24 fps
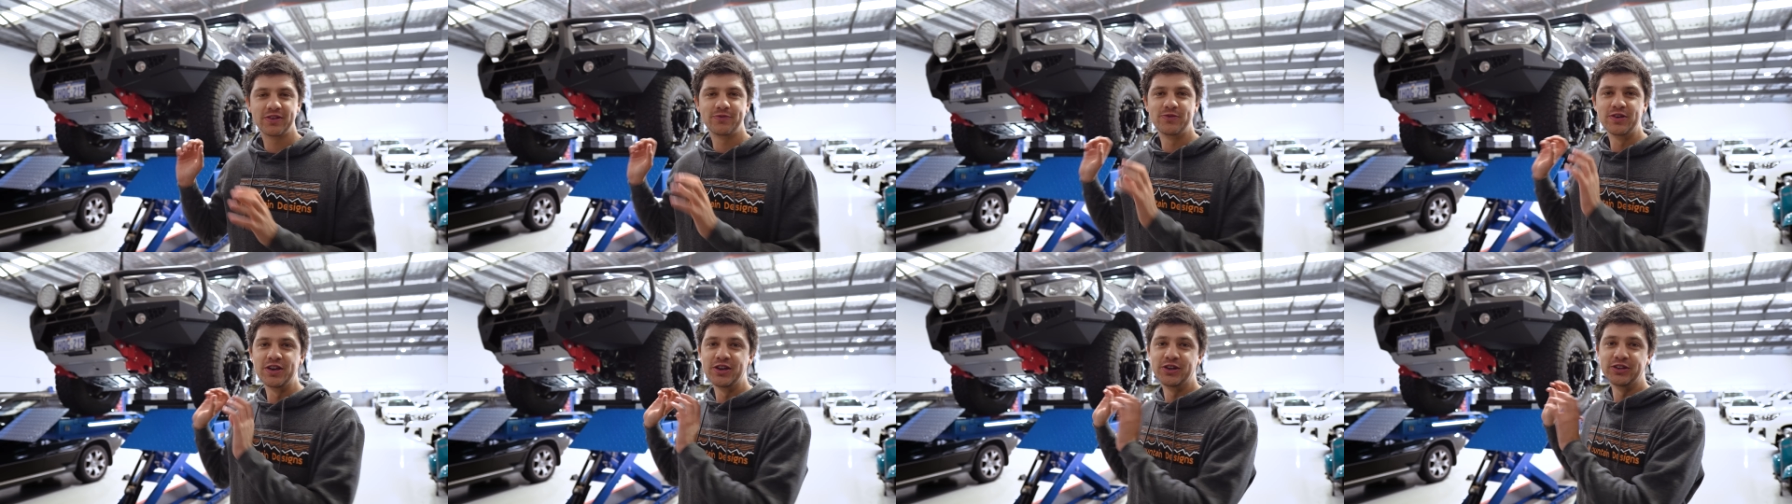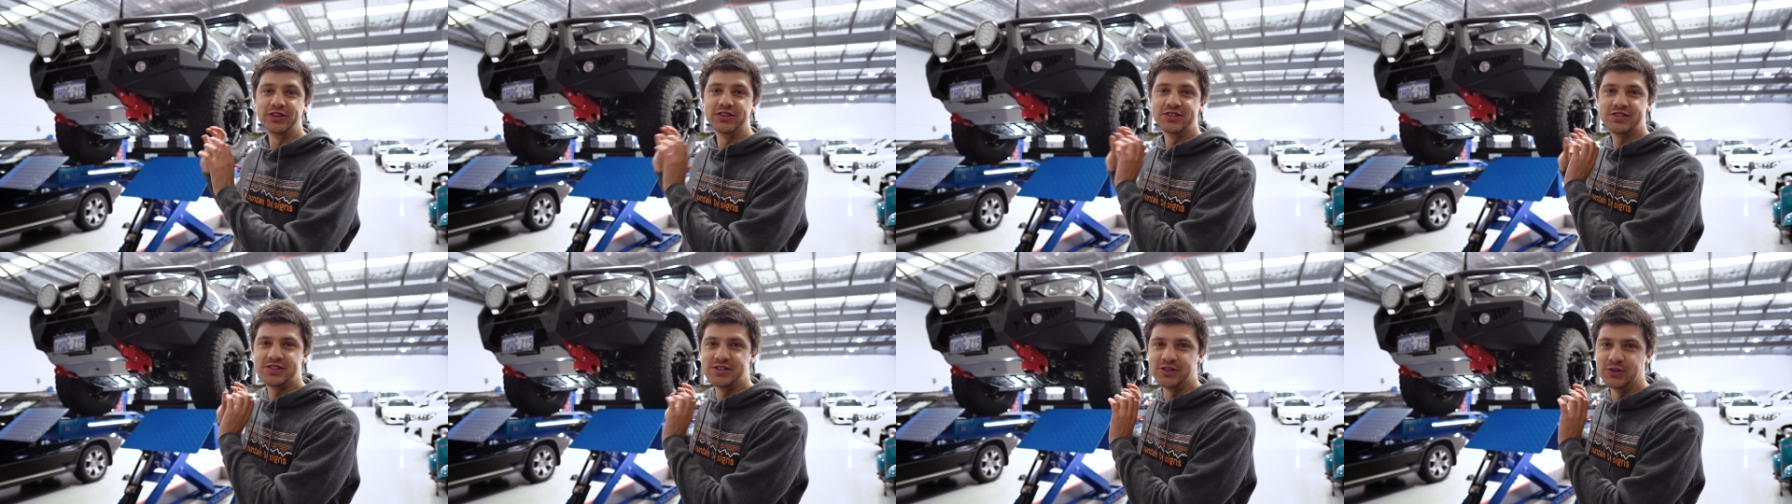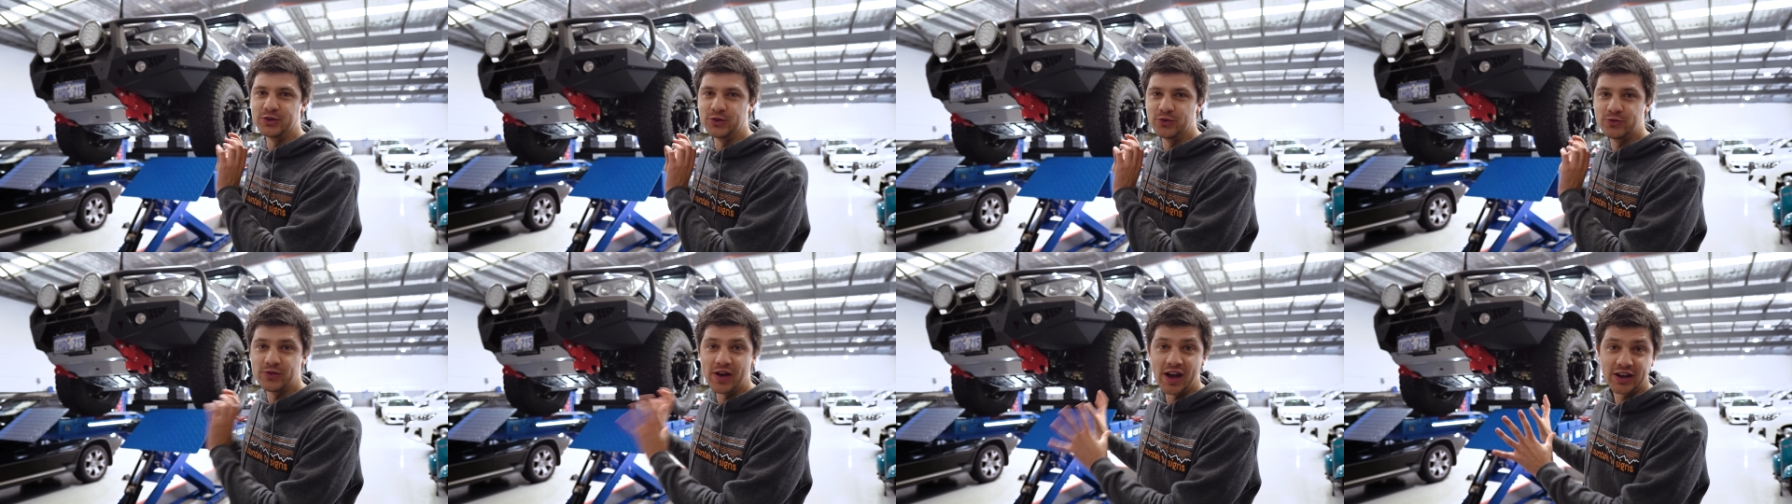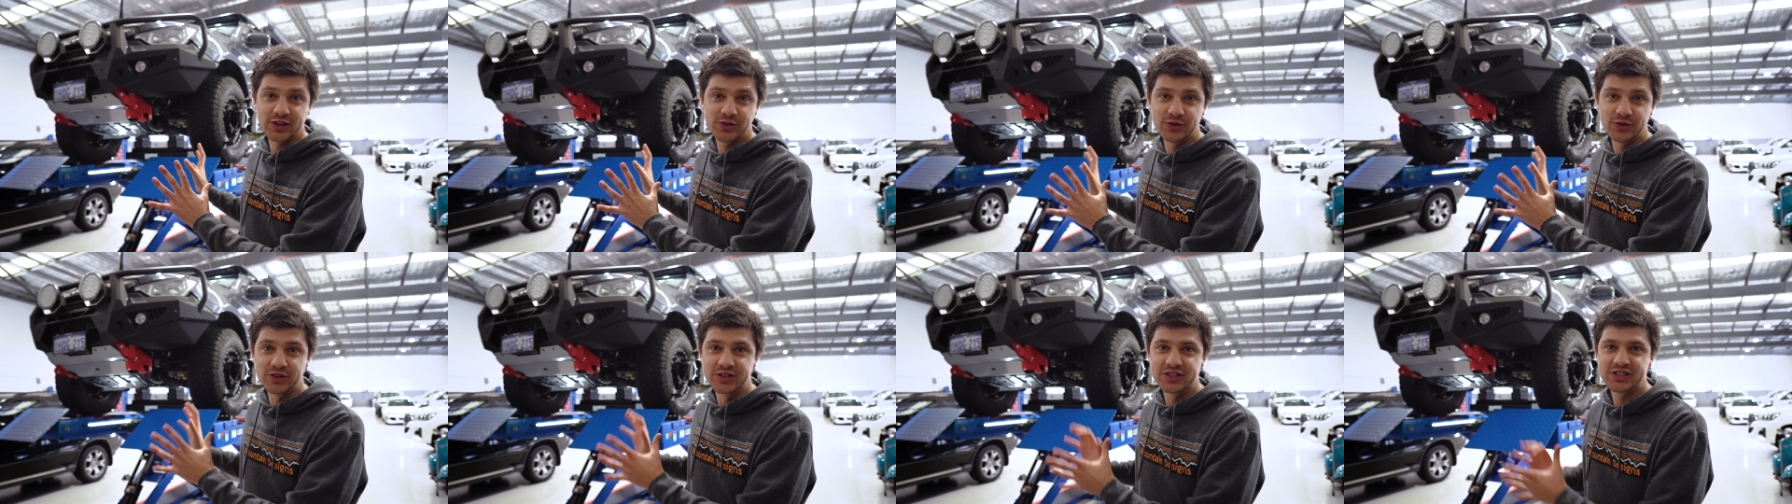vehicle is still
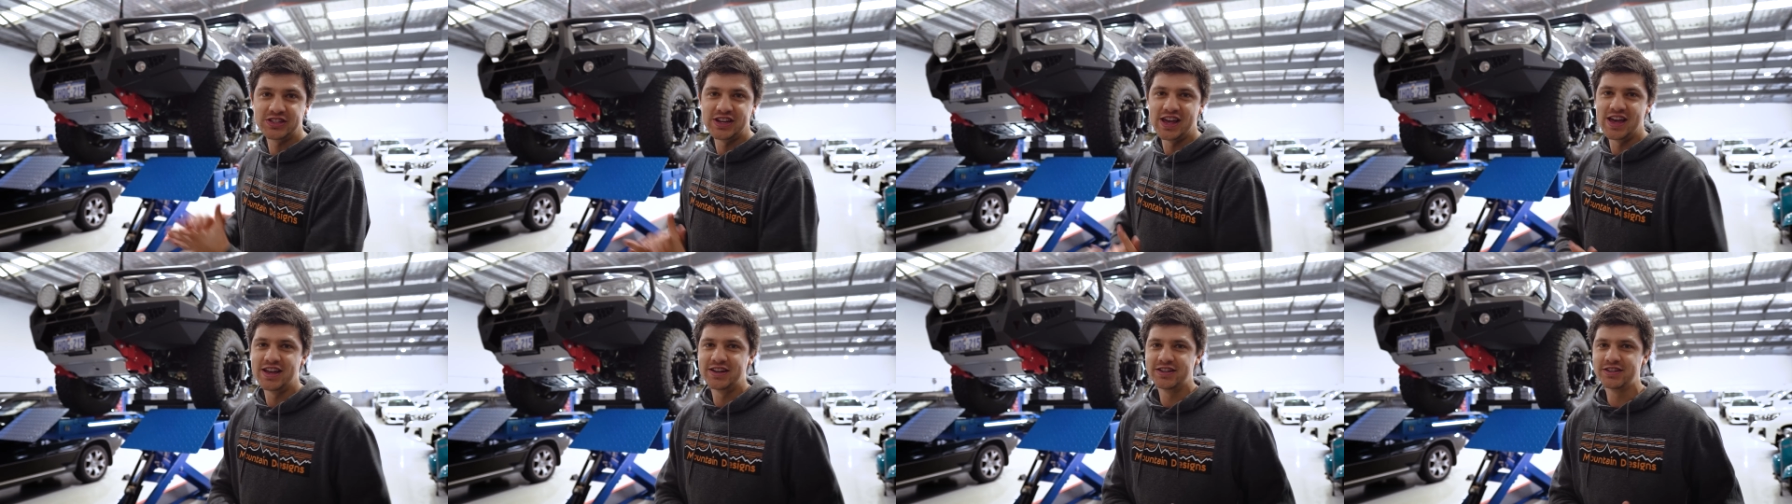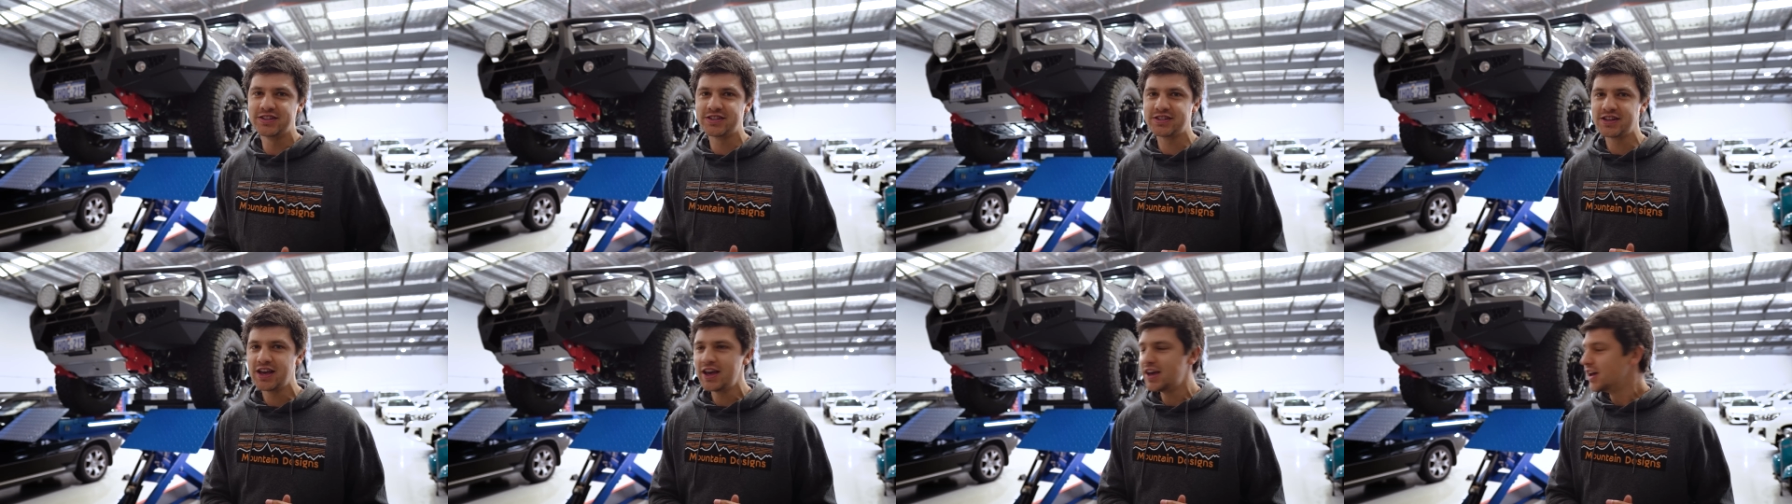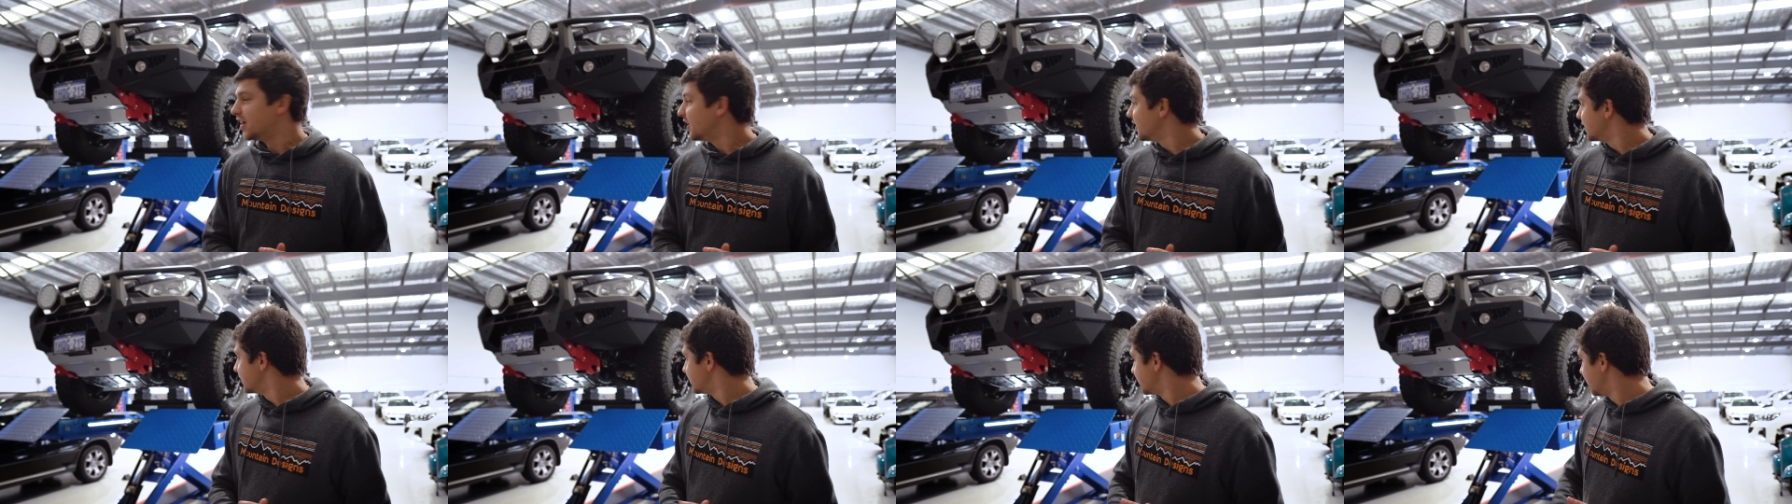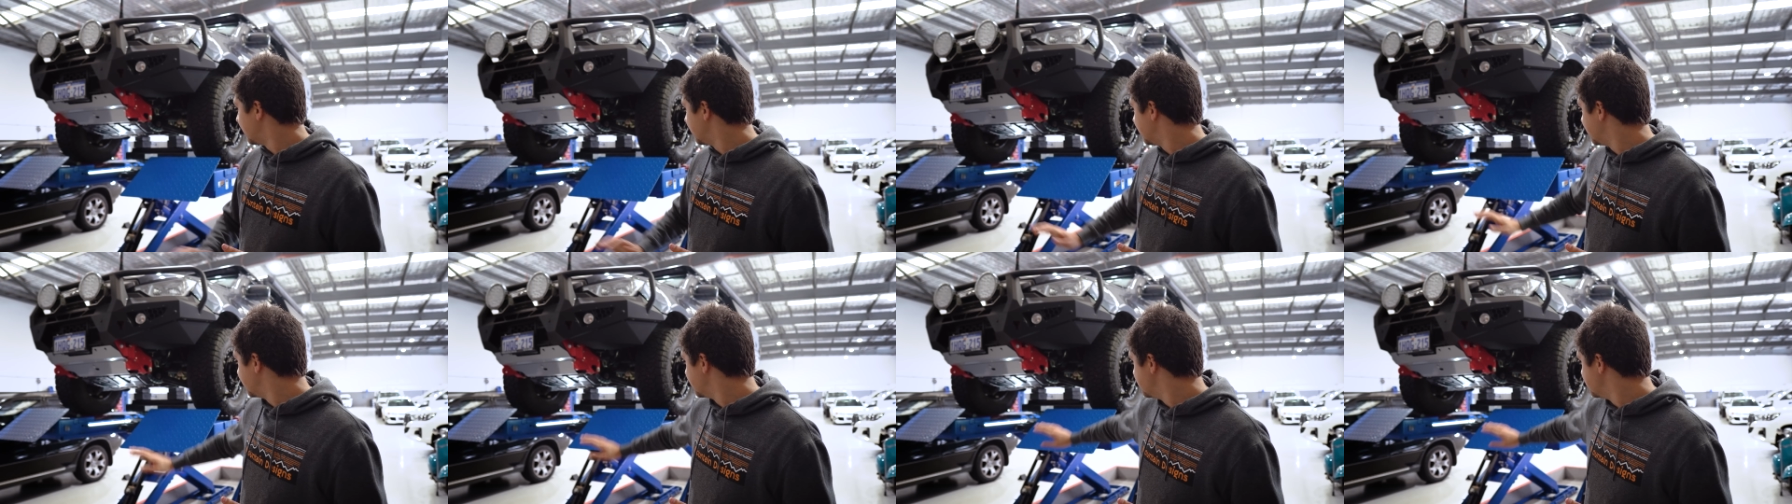factory standard. So in the